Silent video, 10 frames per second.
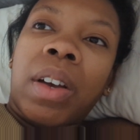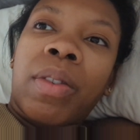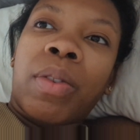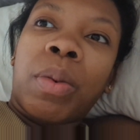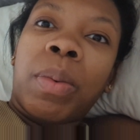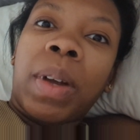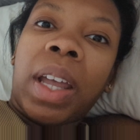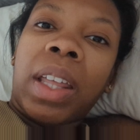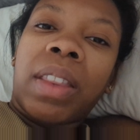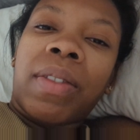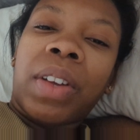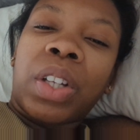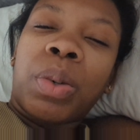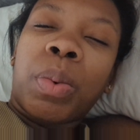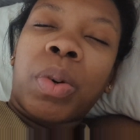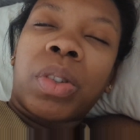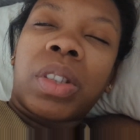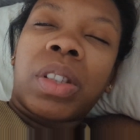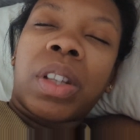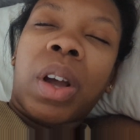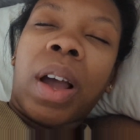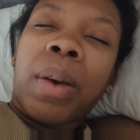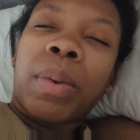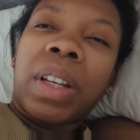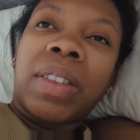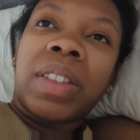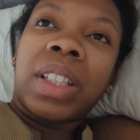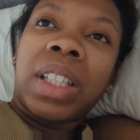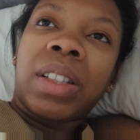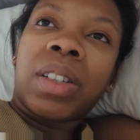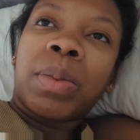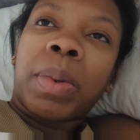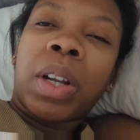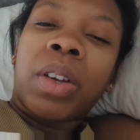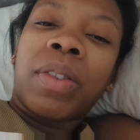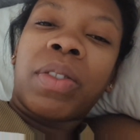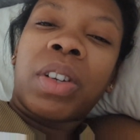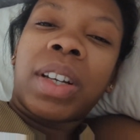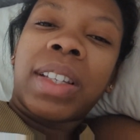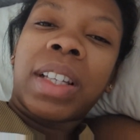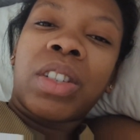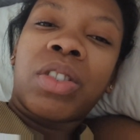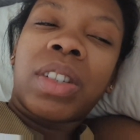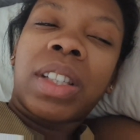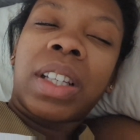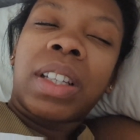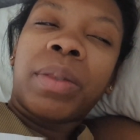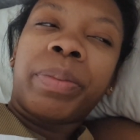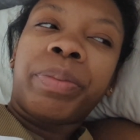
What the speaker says: for where the venue was. So I will leave the details below if you guys are interested.